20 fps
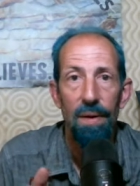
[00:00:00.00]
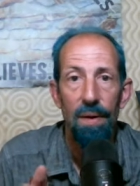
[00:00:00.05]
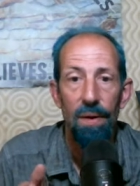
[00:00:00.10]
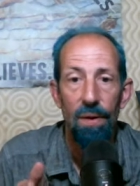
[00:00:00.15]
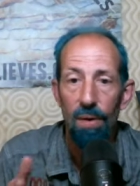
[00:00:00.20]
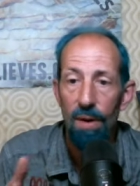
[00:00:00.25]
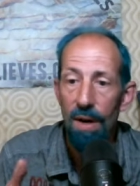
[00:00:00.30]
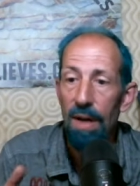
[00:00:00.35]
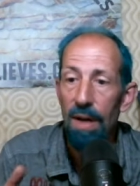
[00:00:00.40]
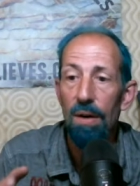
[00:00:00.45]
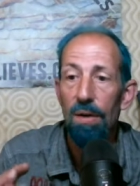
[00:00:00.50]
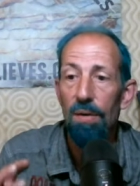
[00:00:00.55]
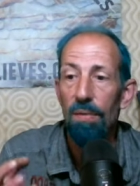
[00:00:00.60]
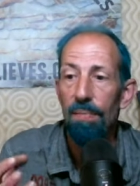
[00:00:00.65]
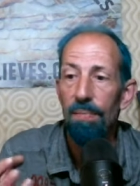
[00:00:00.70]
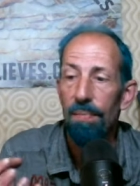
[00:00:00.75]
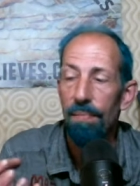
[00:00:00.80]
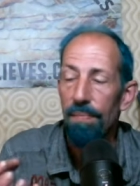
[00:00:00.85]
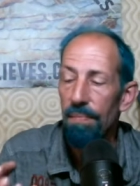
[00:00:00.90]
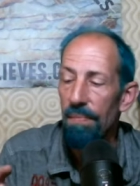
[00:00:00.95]
Well,
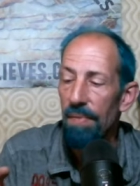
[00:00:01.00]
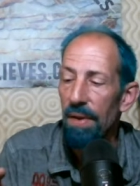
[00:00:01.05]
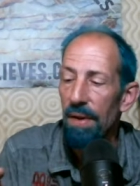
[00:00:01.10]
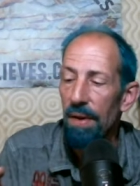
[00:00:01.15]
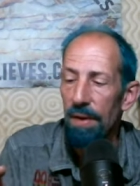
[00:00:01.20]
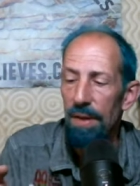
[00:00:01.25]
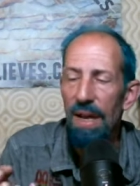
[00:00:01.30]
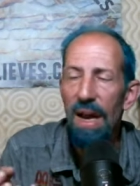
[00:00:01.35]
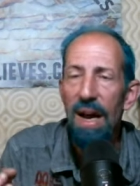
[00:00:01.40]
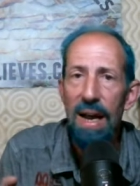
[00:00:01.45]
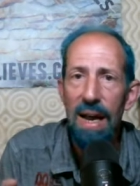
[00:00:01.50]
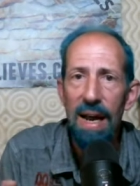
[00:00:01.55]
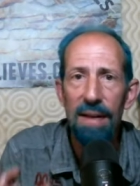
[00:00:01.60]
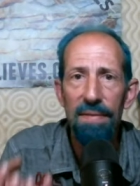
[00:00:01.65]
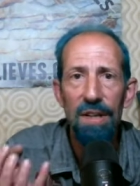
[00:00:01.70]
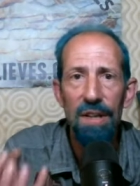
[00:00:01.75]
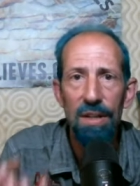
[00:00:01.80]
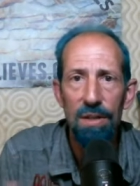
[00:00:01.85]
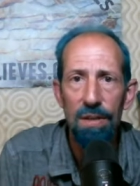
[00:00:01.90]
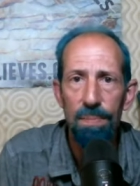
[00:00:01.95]
you have
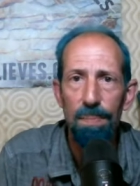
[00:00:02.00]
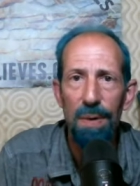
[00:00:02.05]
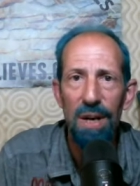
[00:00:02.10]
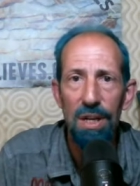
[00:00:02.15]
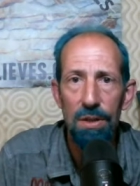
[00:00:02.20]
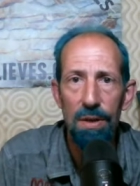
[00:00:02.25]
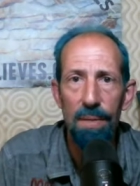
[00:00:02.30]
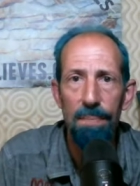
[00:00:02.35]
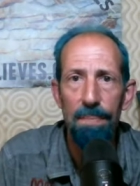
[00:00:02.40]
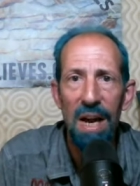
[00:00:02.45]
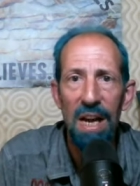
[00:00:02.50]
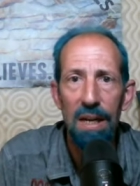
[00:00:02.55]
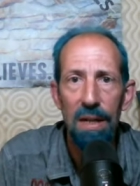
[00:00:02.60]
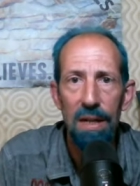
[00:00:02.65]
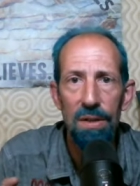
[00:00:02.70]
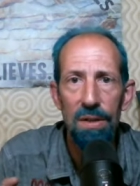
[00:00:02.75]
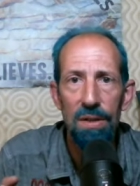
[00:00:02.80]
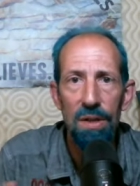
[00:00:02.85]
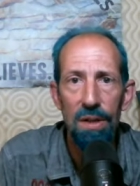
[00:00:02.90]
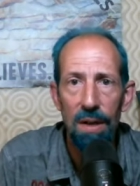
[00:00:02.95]
this piece of
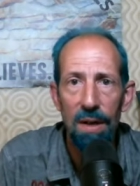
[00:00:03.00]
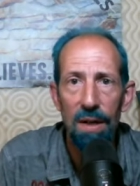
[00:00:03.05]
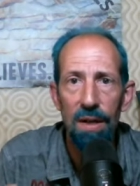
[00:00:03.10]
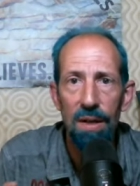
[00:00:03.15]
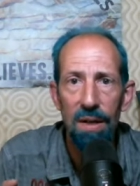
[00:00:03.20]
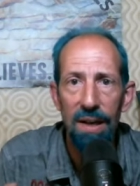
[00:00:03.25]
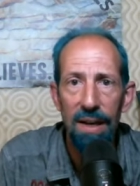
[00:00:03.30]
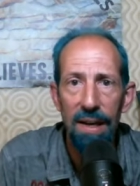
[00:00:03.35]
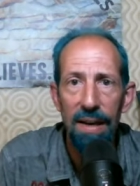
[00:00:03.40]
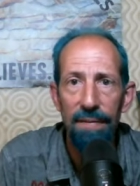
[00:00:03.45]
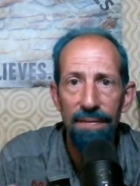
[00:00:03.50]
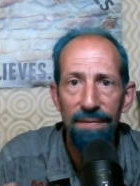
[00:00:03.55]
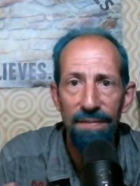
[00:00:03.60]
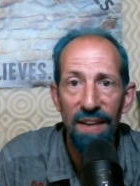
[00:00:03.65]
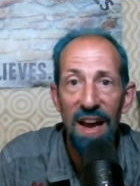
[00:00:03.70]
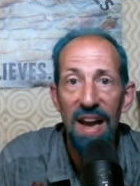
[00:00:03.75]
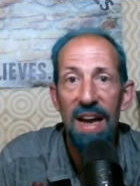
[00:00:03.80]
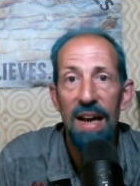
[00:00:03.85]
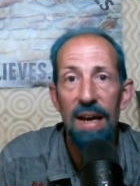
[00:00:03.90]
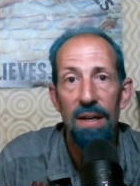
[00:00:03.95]
bacon, you're going to get
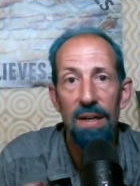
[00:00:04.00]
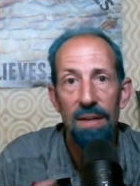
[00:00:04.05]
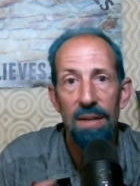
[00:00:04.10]
fat.